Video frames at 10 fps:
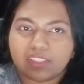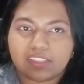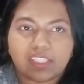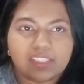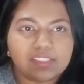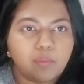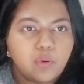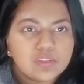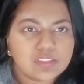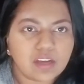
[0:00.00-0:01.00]
is the
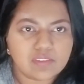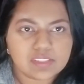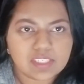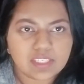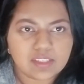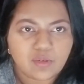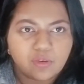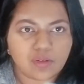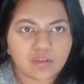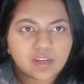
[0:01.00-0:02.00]
post office lady
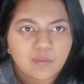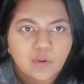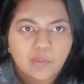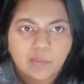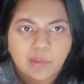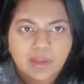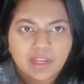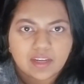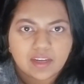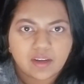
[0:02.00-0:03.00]
gonna come open my
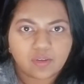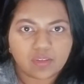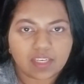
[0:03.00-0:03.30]
bank account?